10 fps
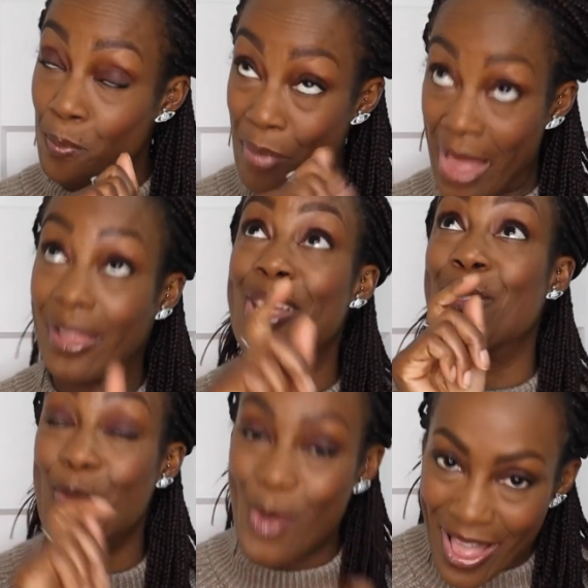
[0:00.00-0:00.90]
bell
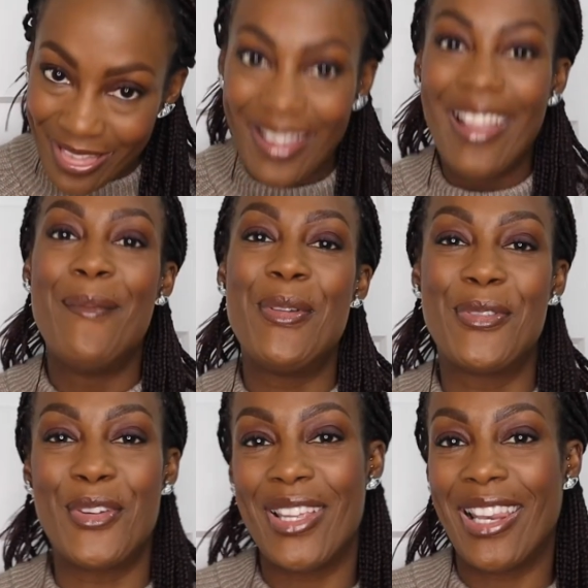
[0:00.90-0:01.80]
as well
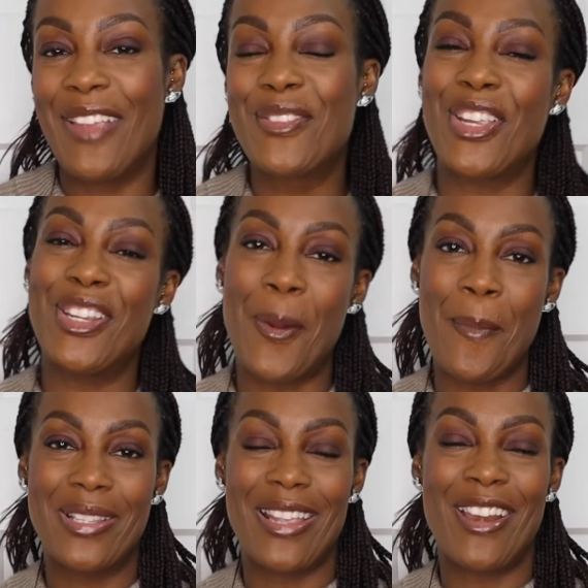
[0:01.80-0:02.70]
before you leave, so you don't
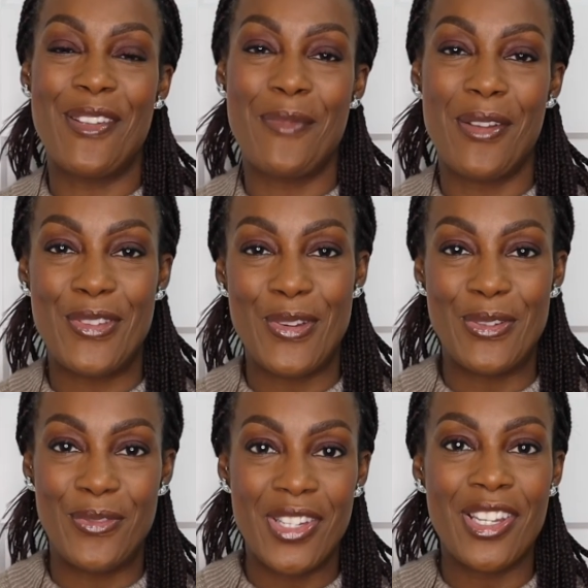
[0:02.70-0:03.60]
miss any of my
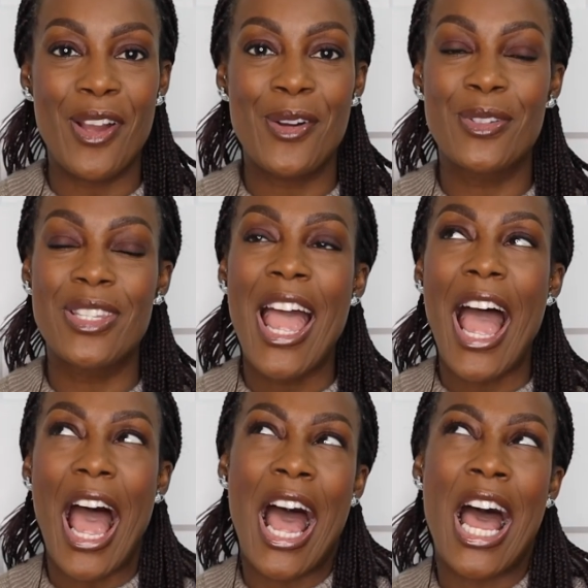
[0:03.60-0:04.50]
future videos.
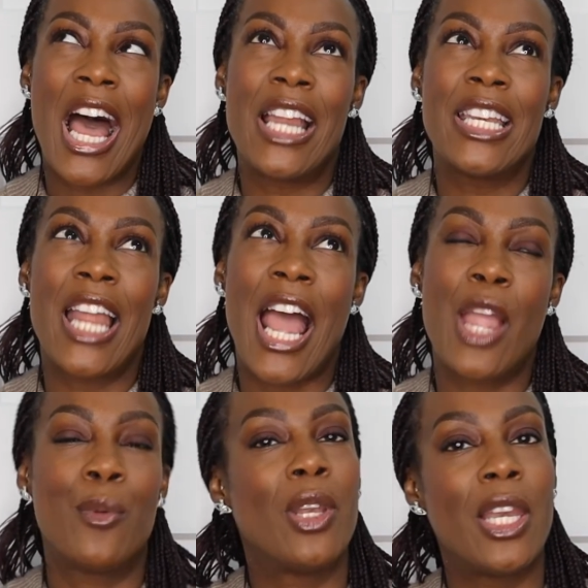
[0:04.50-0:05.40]
And
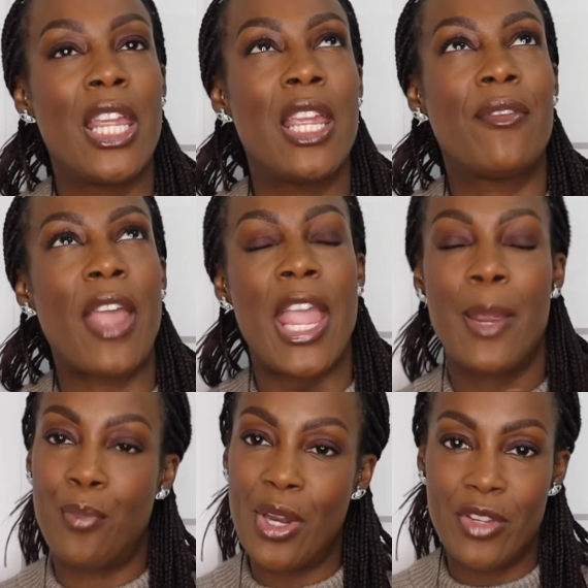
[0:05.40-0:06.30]
I will leave a
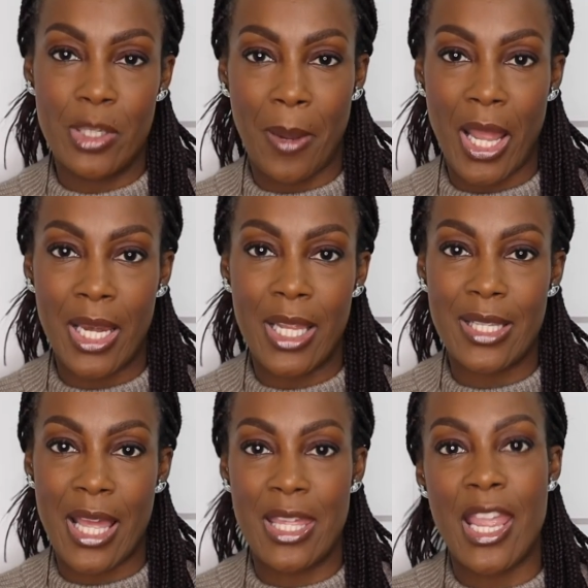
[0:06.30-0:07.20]
previous playlist
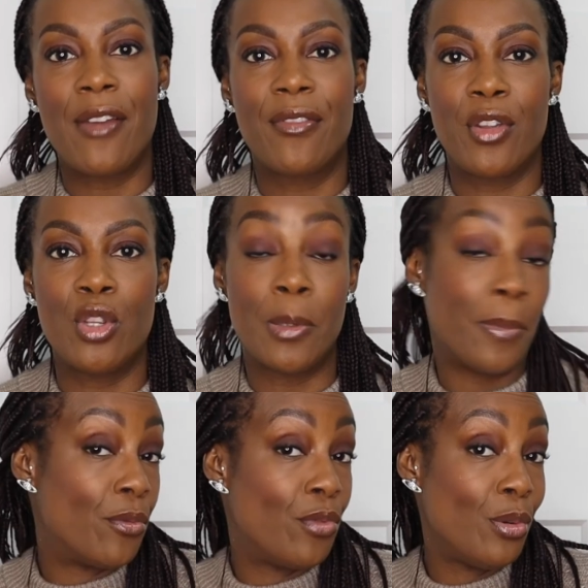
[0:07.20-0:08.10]
at the end for you to
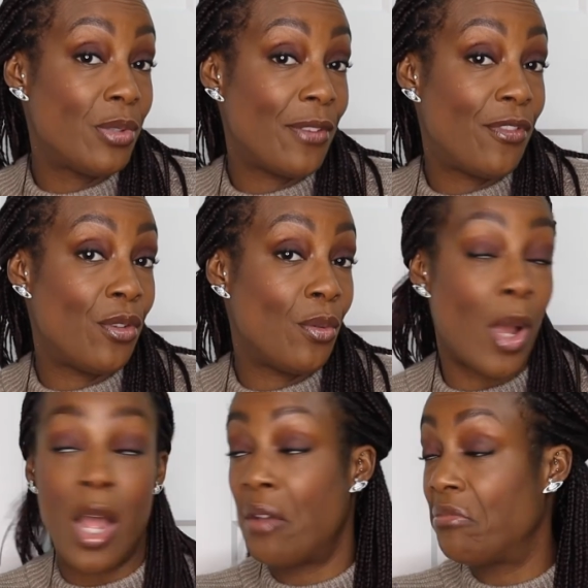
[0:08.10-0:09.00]
peruse if you
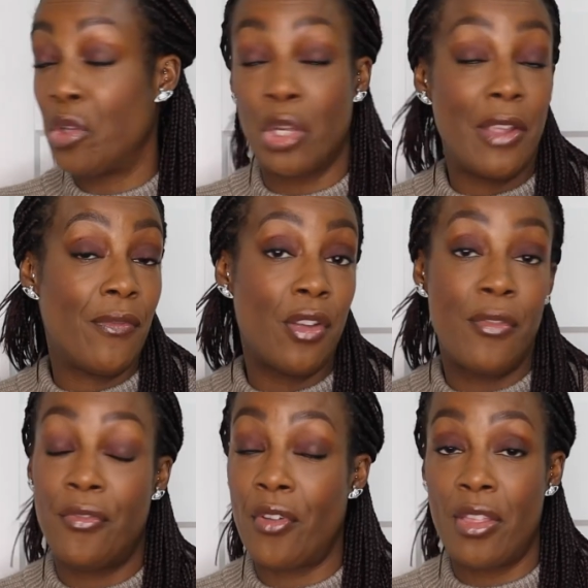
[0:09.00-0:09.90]
are looking for
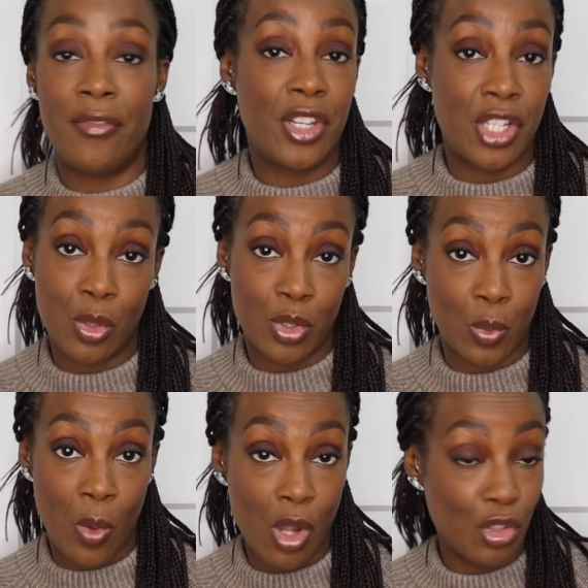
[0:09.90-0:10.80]
further videos to
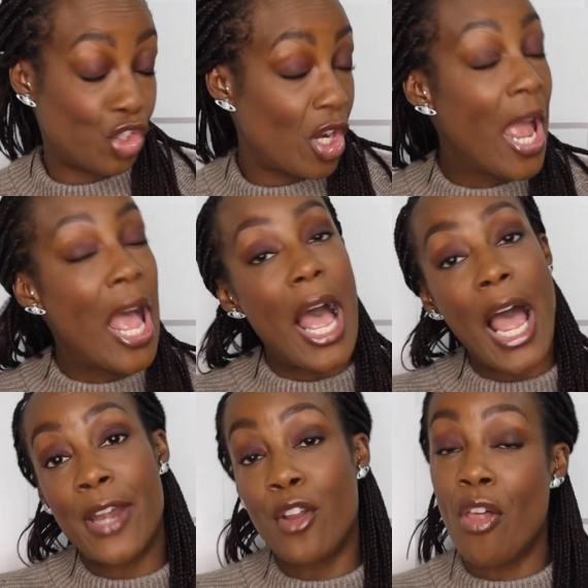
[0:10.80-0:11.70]
watch.
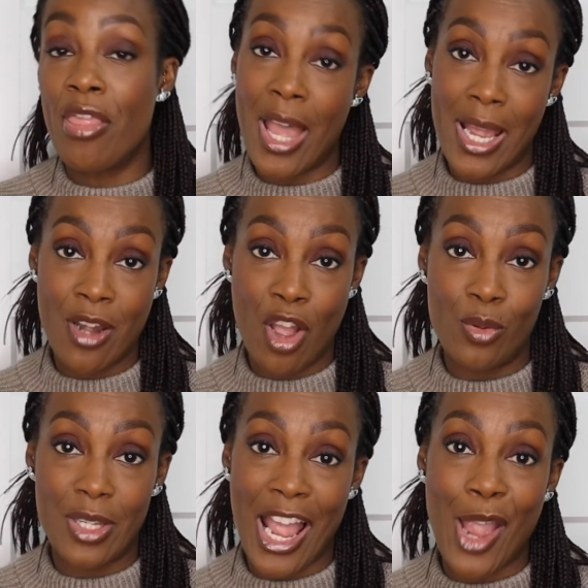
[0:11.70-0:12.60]
And on that
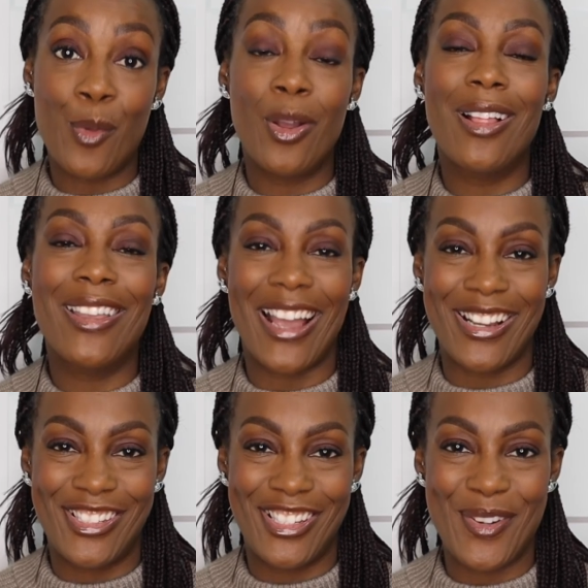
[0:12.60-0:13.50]
note, I will
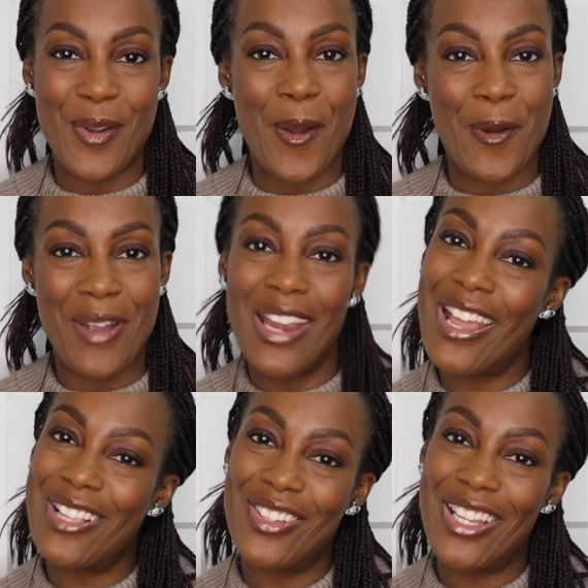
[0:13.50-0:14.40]
catch you on my
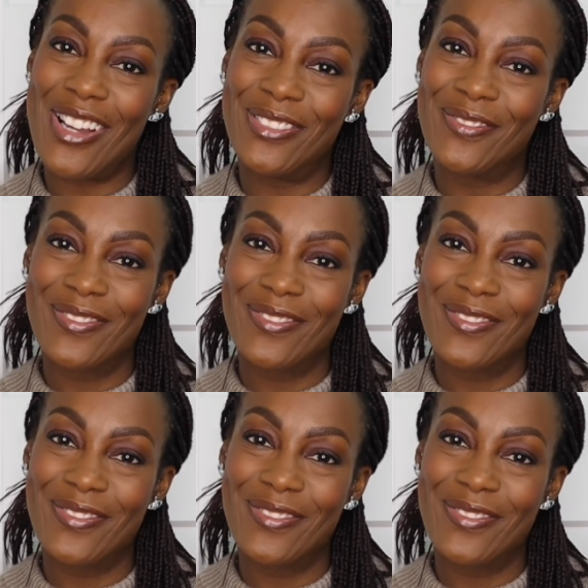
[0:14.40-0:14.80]
next video.